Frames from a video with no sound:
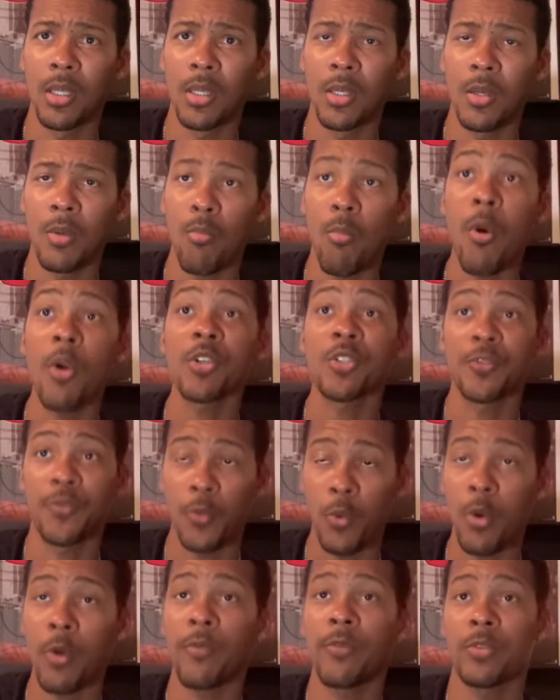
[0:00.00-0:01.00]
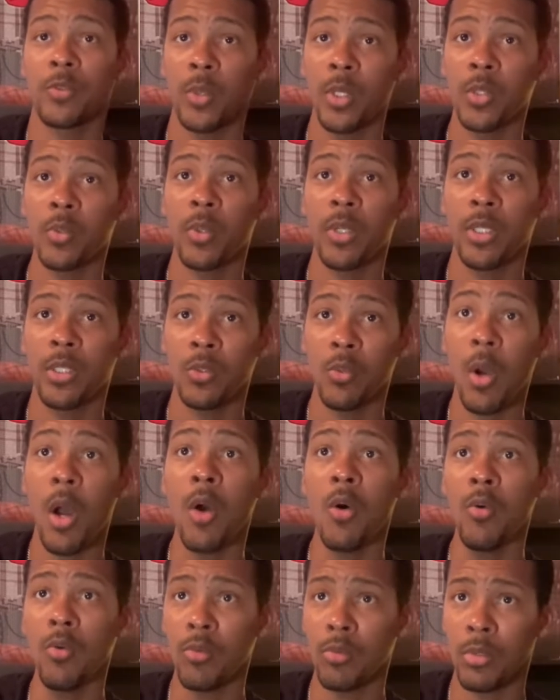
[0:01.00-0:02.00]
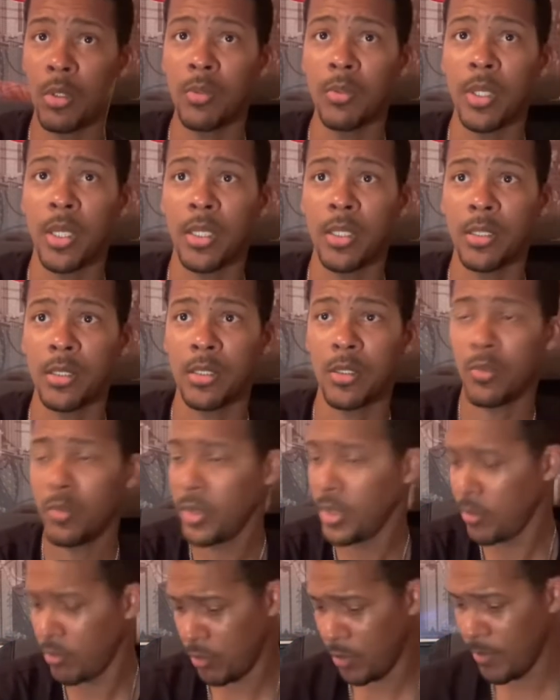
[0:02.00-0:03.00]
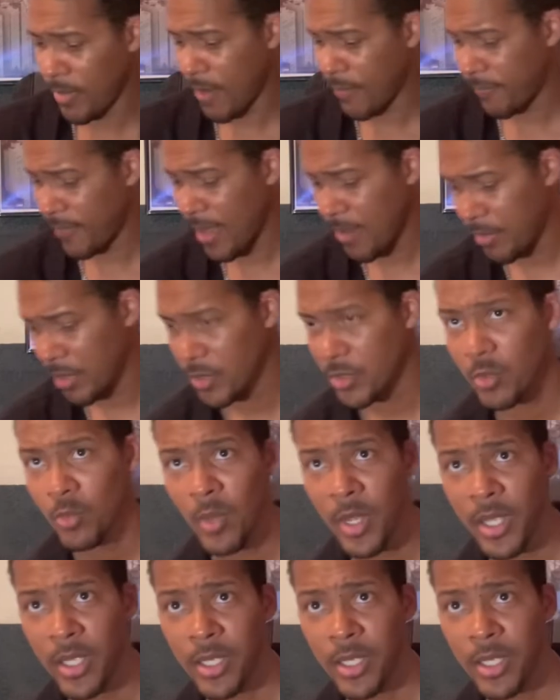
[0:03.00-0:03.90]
March 4th, 2022. Oh, okay. So we about 5 months away.